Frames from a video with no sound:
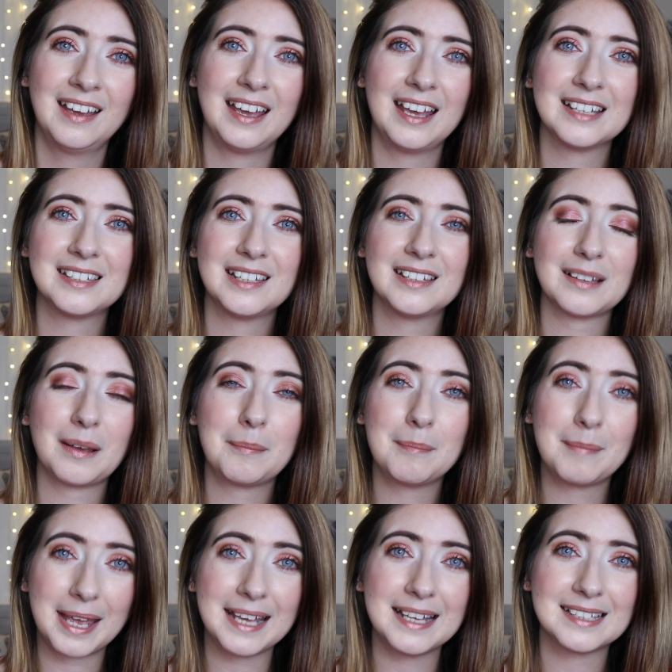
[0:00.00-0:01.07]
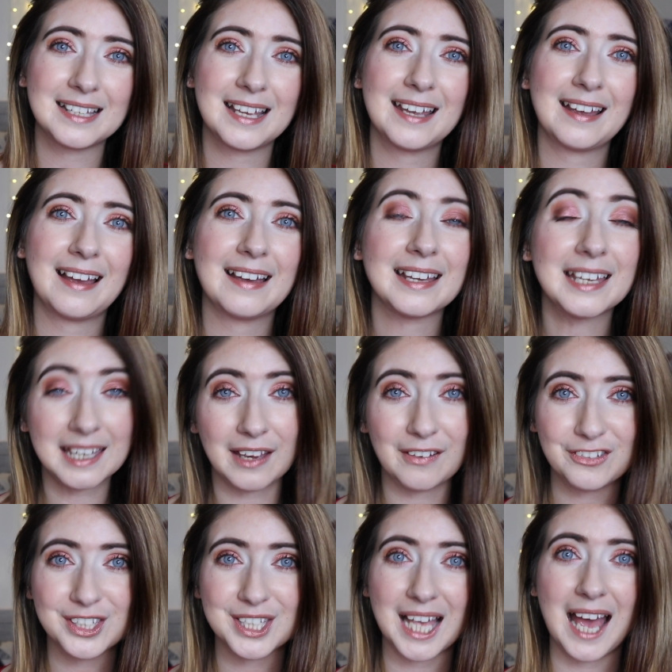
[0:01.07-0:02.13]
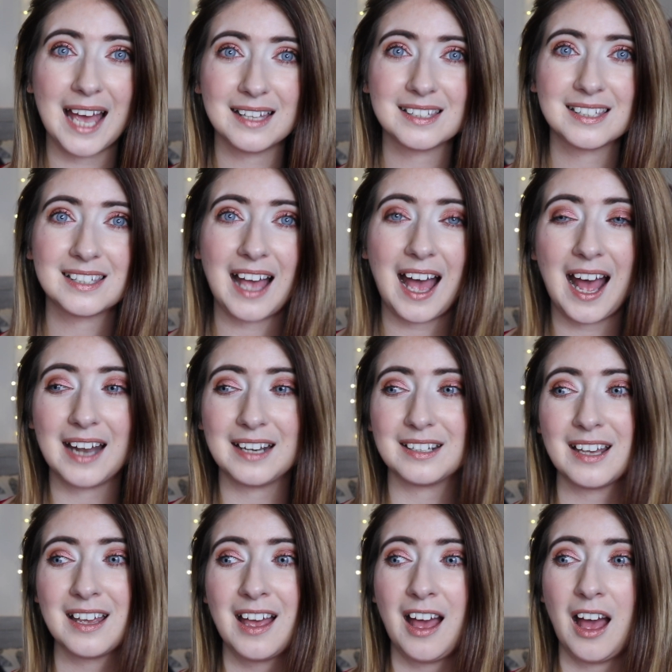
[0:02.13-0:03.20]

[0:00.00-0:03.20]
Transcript: is these amazing gift sets and